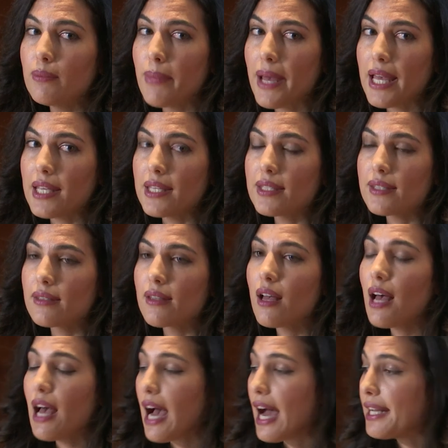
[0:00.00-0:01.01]
based
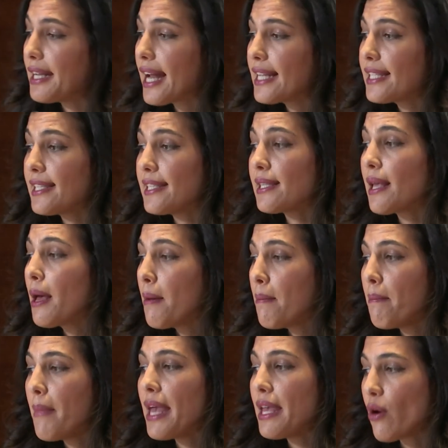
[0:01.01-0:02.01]
analysis
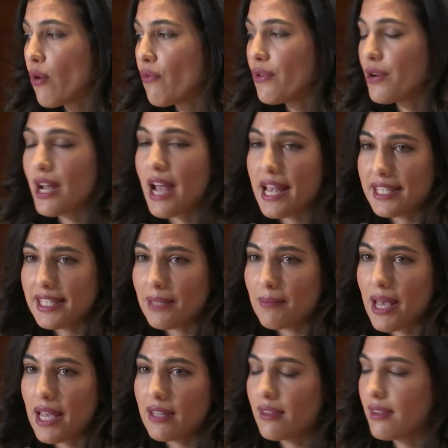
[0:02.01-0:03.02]
may
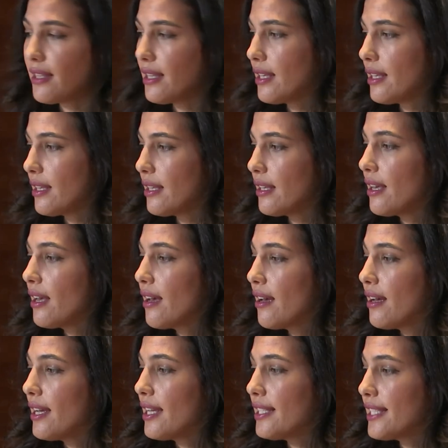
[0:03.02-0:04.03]
overestimate the
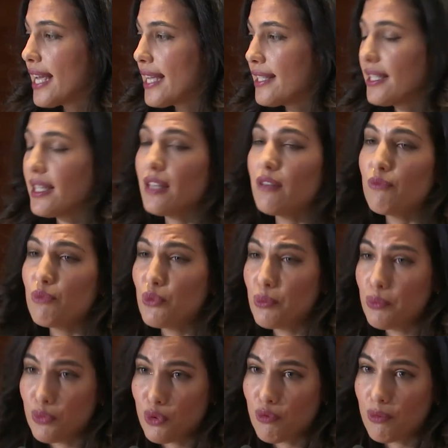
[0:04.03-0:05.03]
intensity
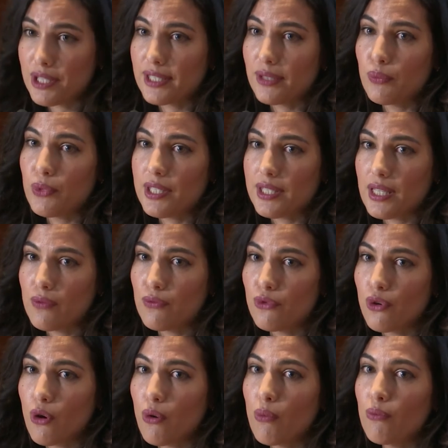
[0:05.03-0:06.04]
improvements that we see
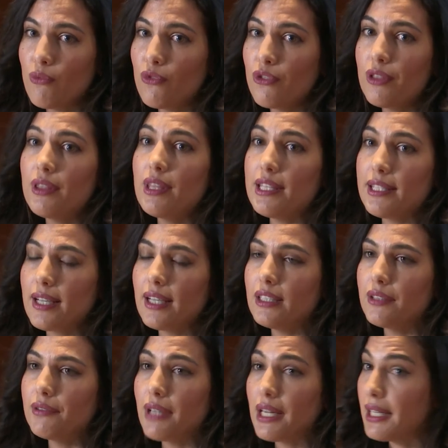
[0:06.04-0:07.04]
from this
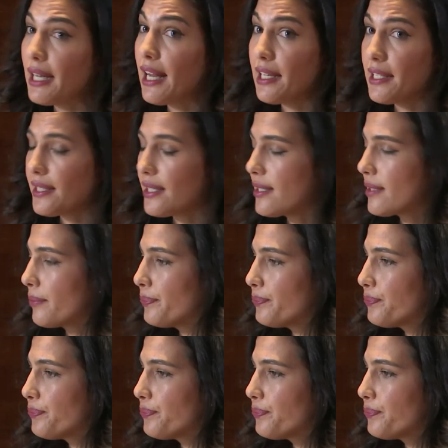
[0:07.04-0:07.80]
kind of analysis.